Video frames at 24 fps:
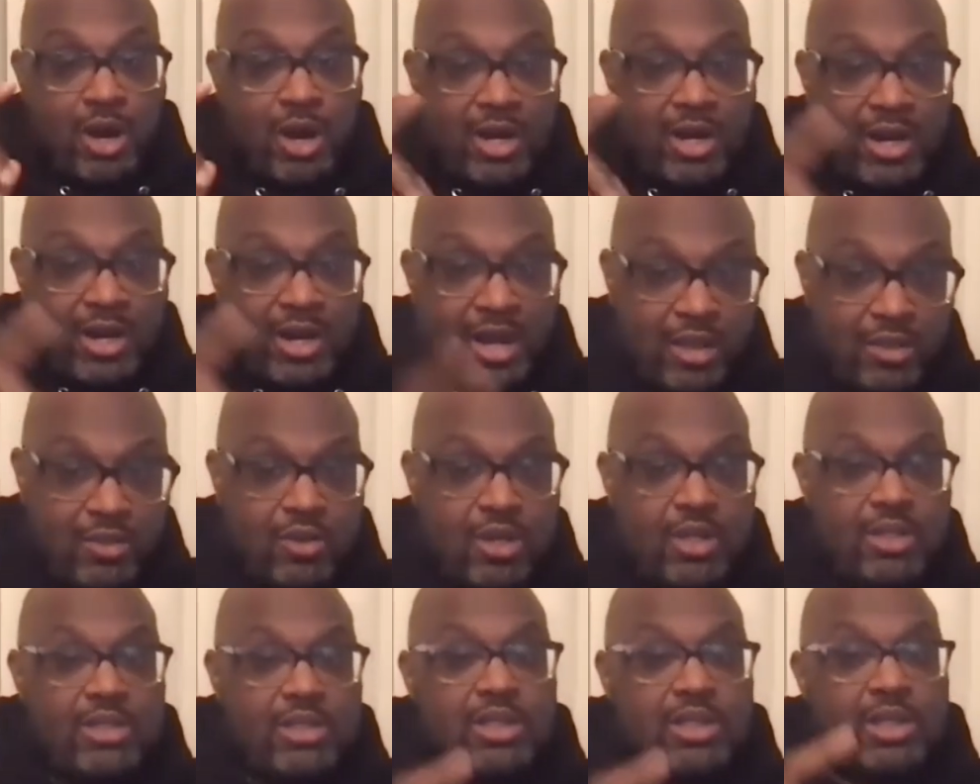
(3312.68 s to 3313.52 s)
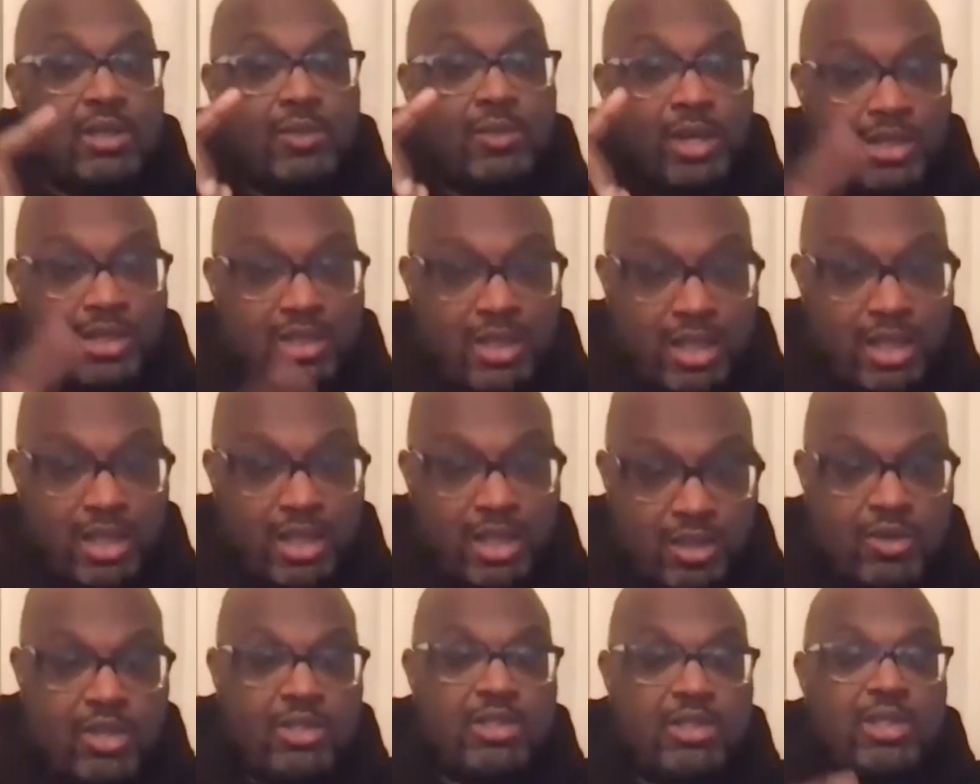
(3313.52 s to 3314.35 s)
our ninth grade team our 10th
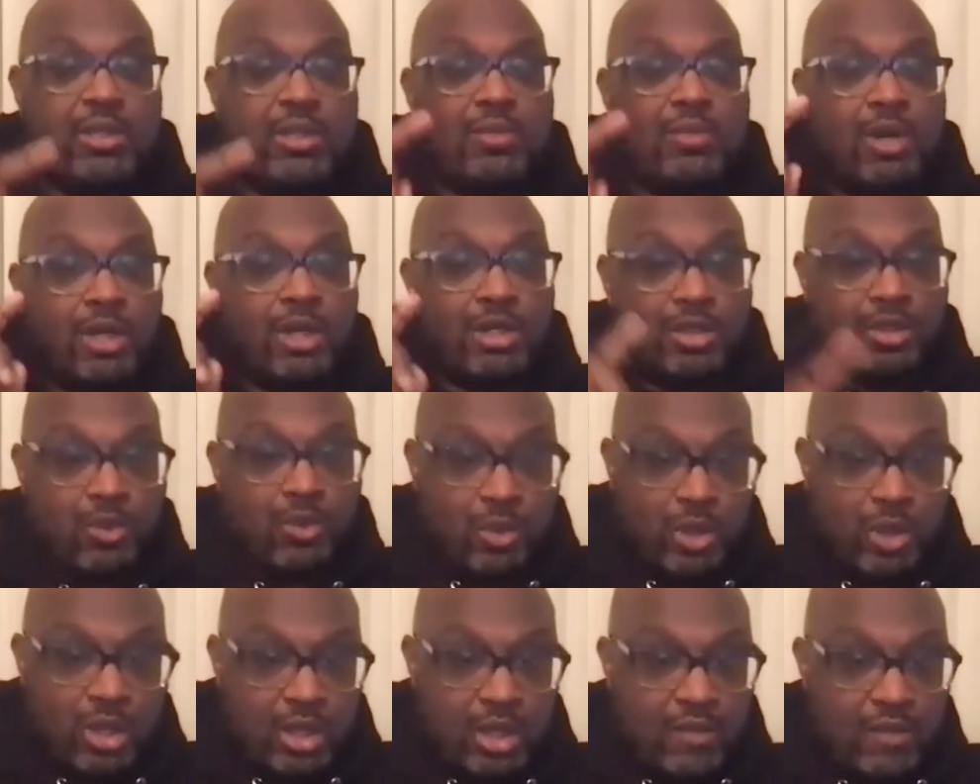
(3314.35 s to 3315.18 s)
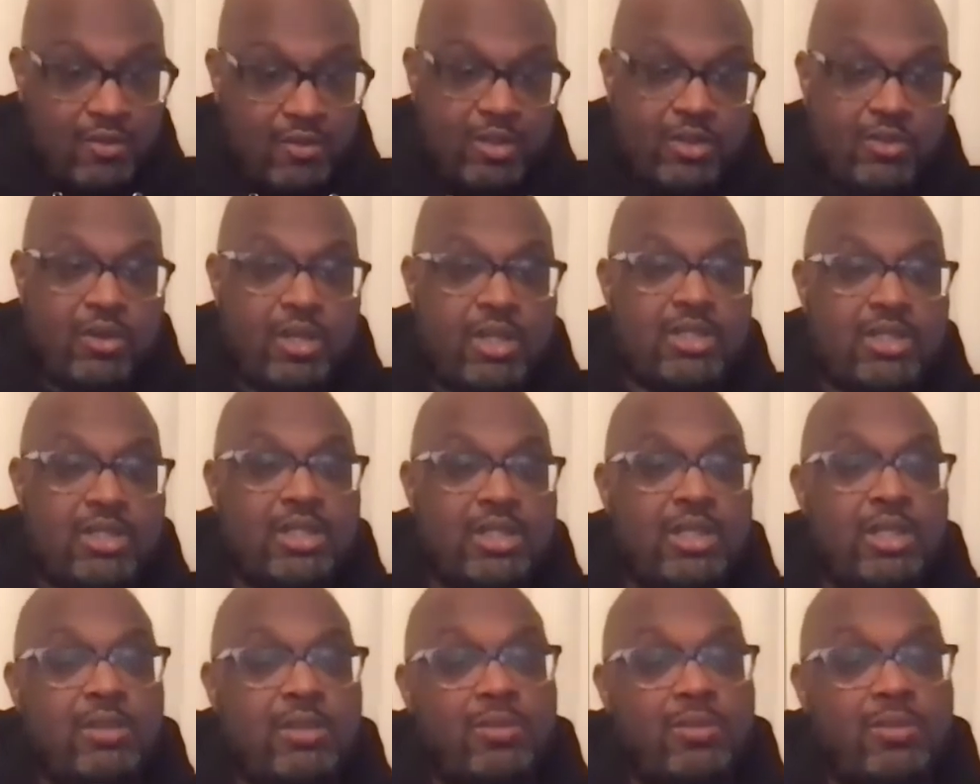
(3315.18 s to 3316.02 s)
grade team our tw- 11th grade
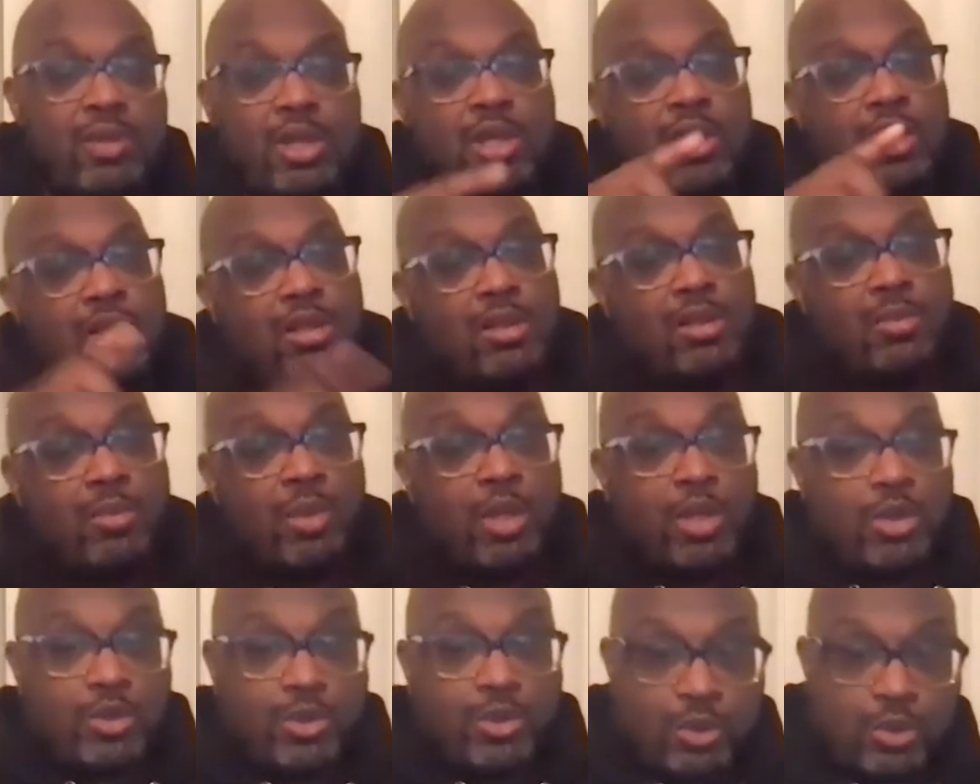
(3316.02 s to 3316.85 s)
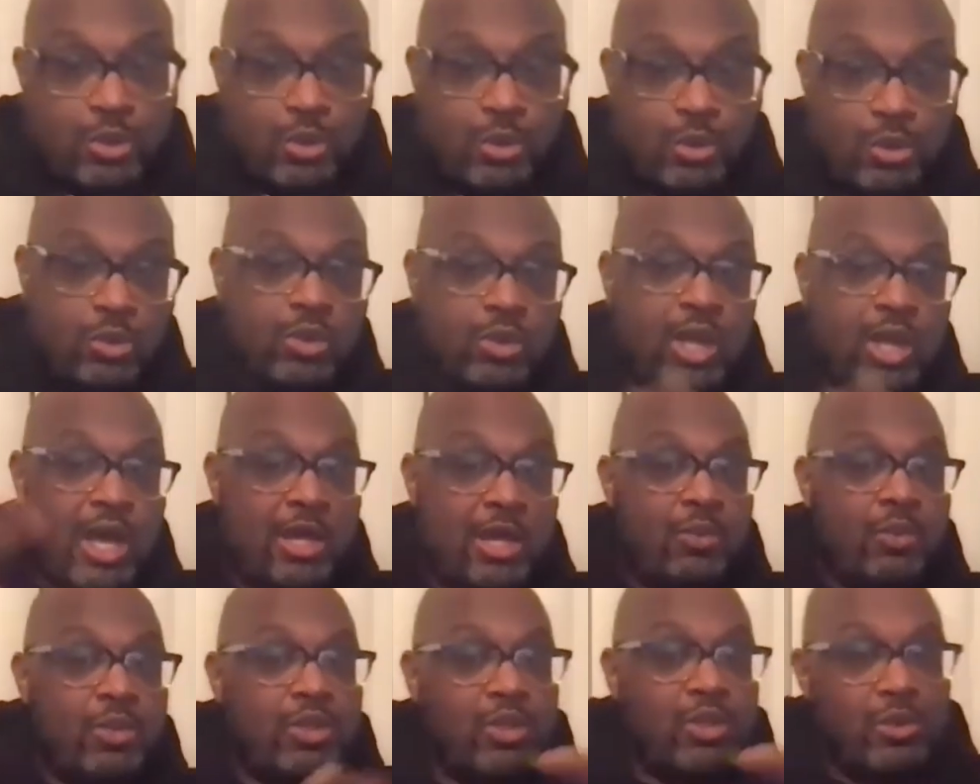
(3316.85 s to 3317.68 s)
team the middle school how
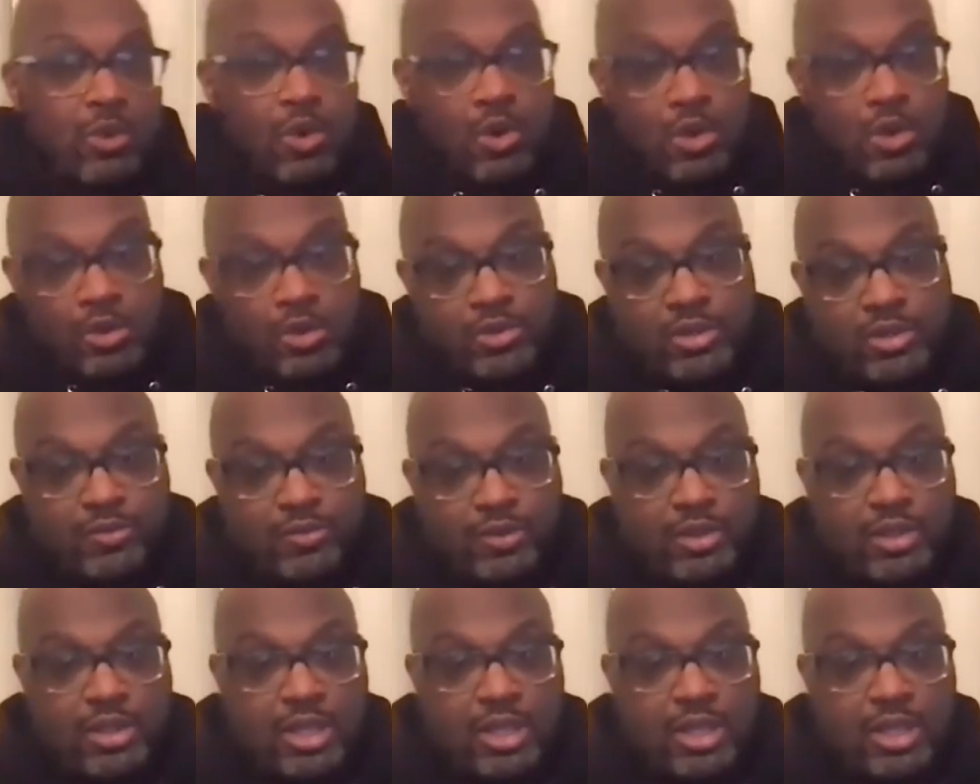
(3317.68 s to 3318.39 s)
do we do all those different